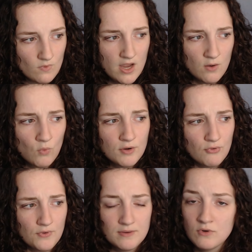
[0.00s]
at one
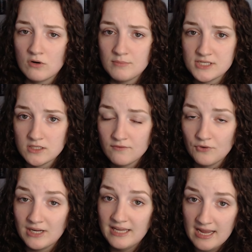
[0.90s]
point Norm is
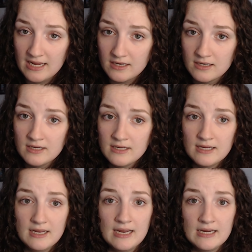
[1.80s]
delivering cake,
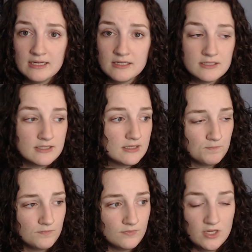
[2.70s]
and
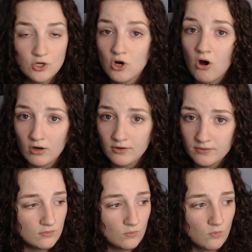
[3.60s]
the guard,
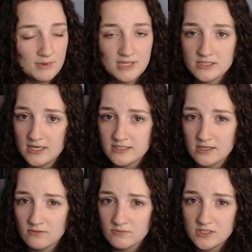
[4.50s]
woman that
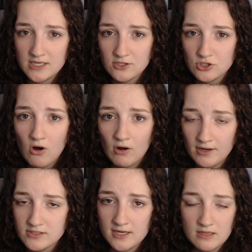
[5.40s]
stands guard
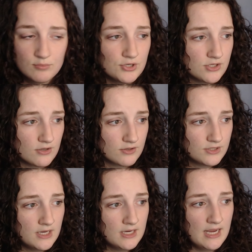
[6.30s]
outside of the prisoners,
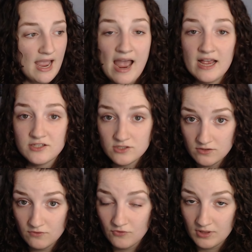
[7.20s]
asks
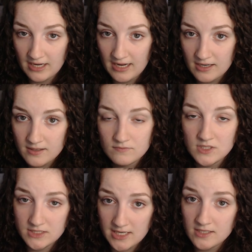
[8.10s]
for the cake to
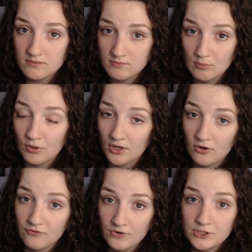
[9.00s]
take and put in her
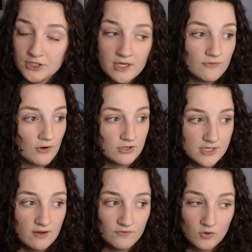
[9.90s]
fridge and eat for
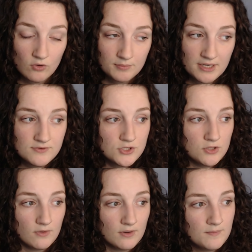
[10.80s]
herself, and Norm gives it to
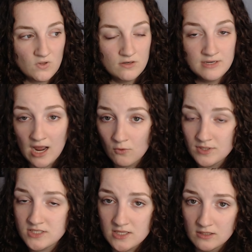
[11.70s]
her. Now we
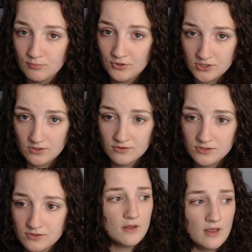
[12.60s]
see that the
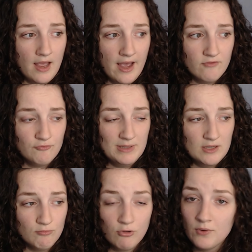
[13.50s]
prisoners have
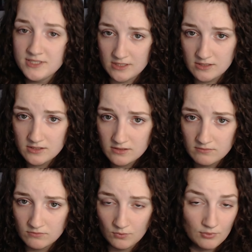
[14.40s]
been poisoned
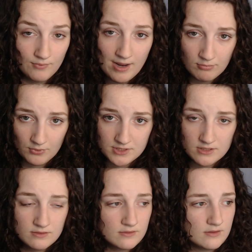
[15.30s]
with rat
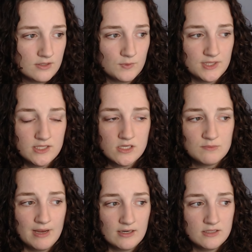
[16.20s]
poison, that's what they
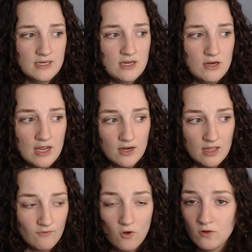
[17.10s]
suspect, and they
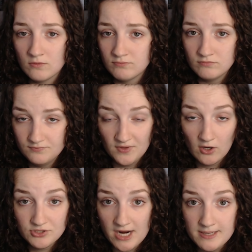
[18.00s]
all
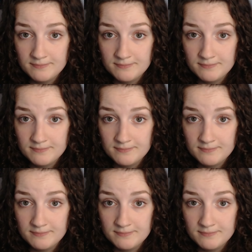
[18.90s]
died.